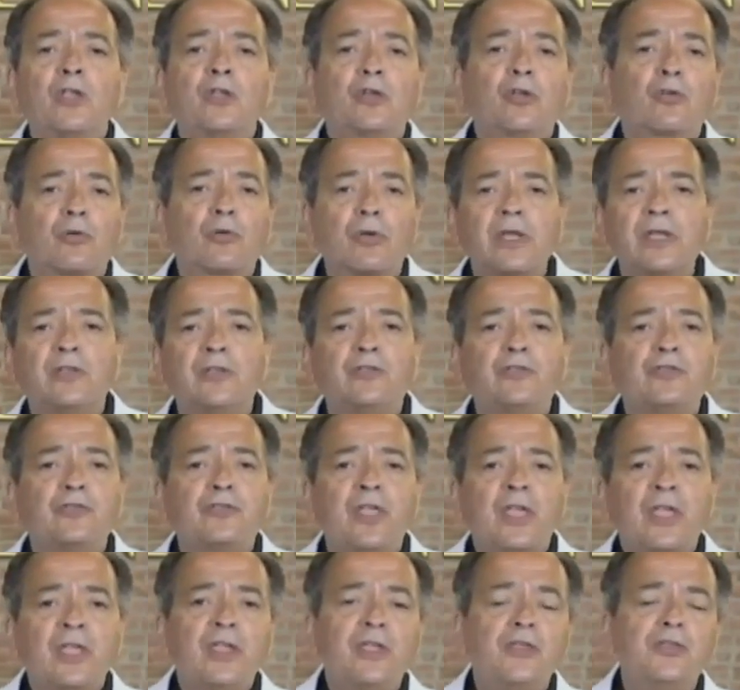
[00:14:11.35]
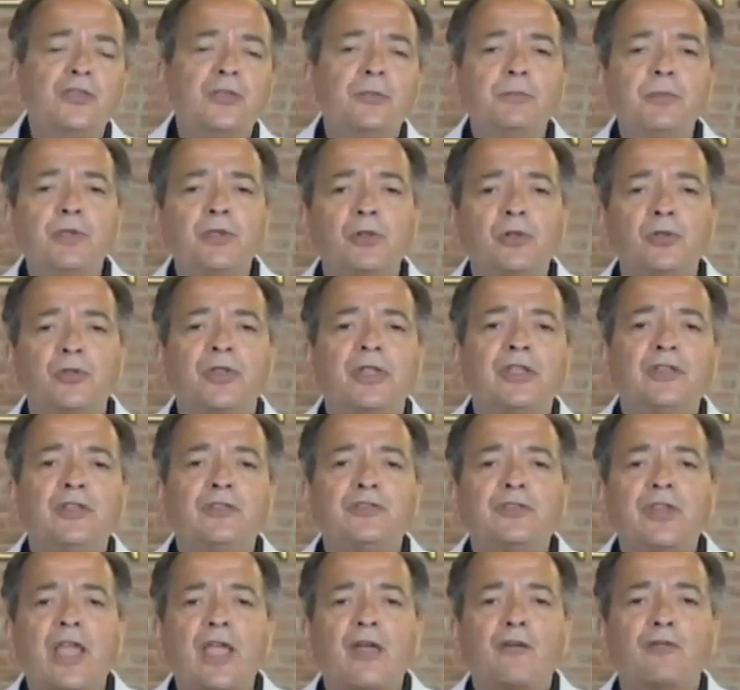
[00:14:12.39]
Greece, in the Middle
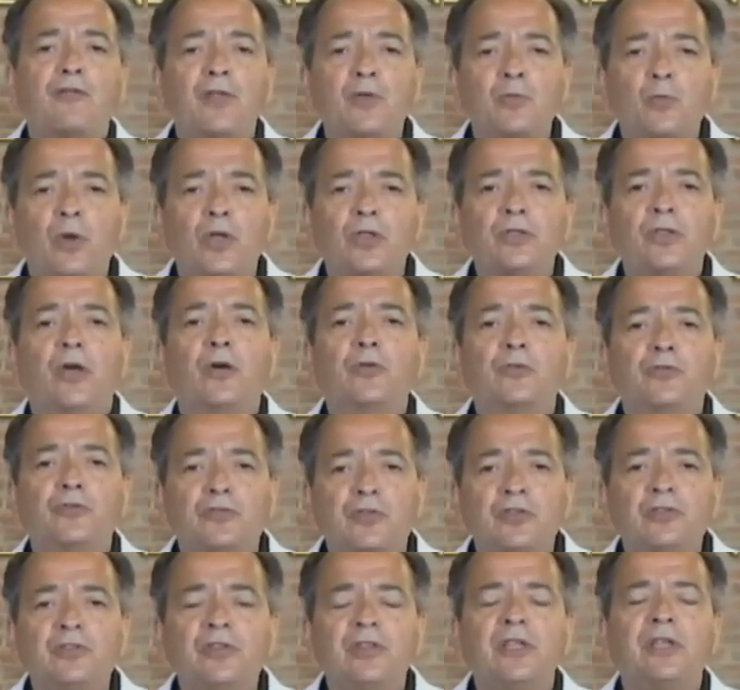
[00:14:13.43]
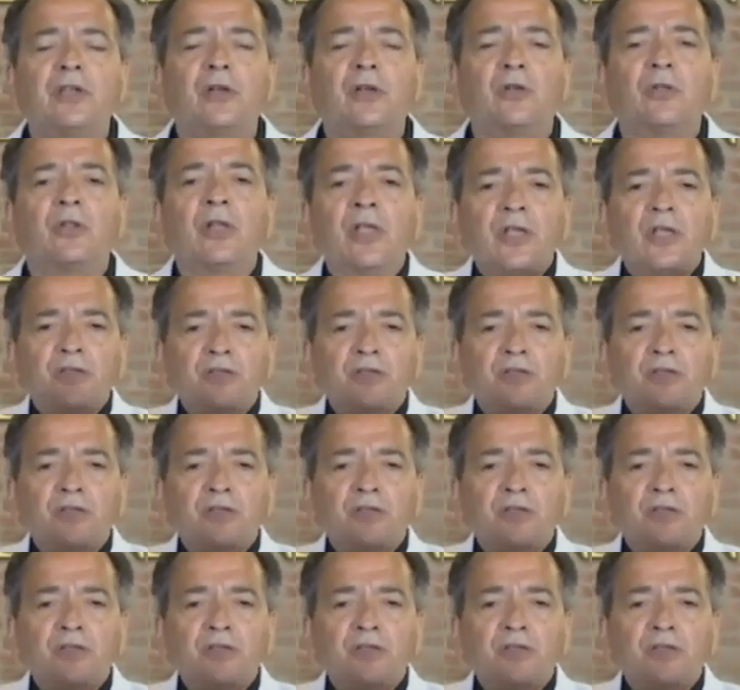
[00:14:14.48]
East, everyone knows the deal.